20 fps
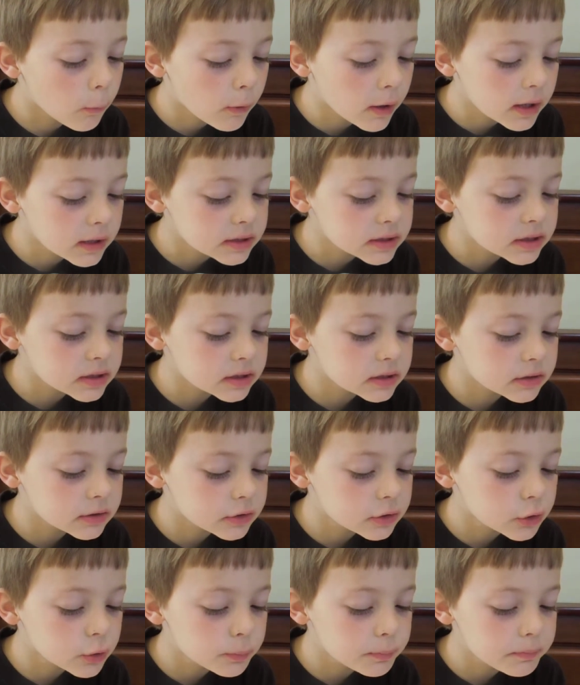What's
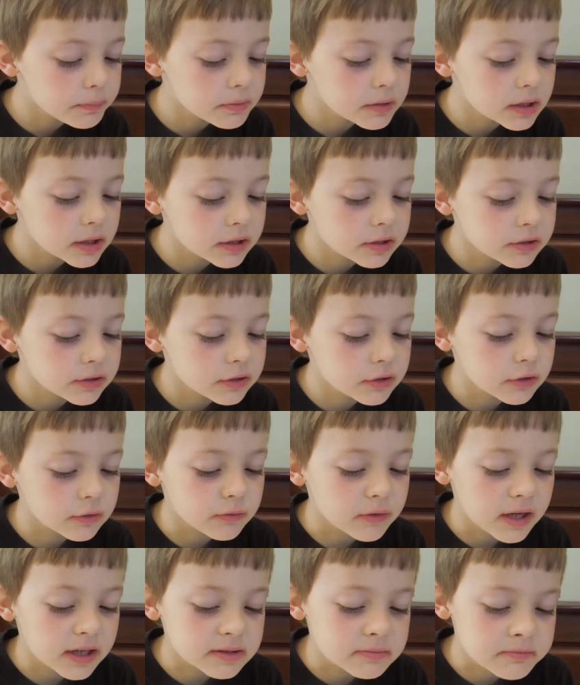two plus
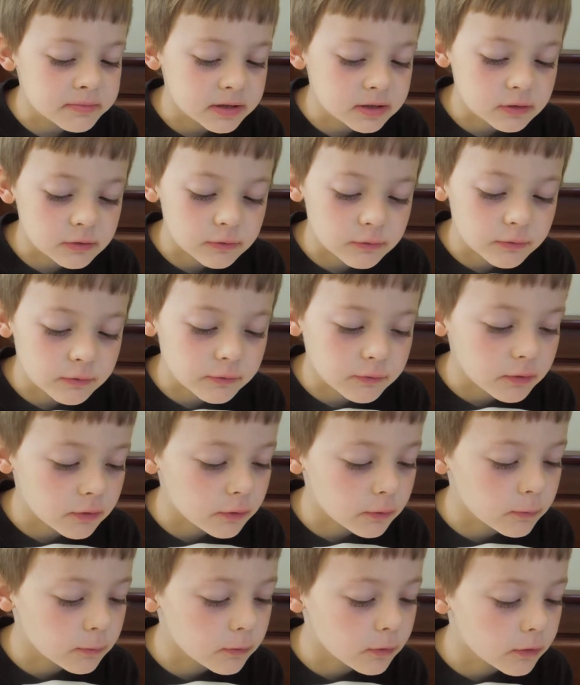two? asked the
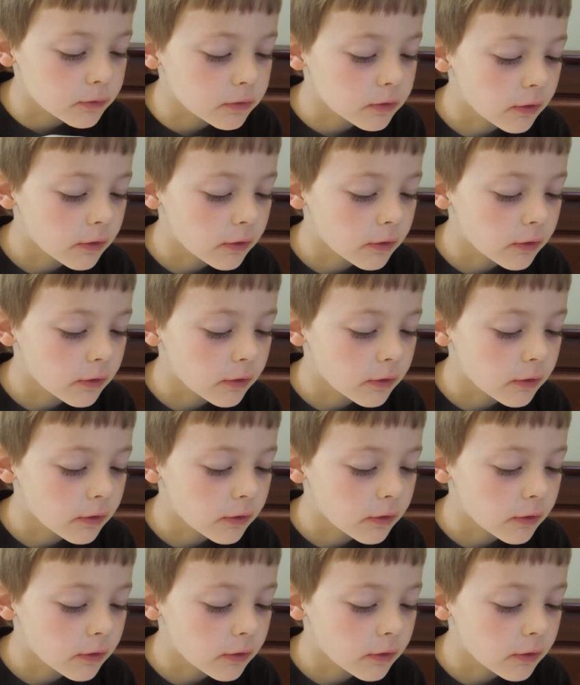Fedorov.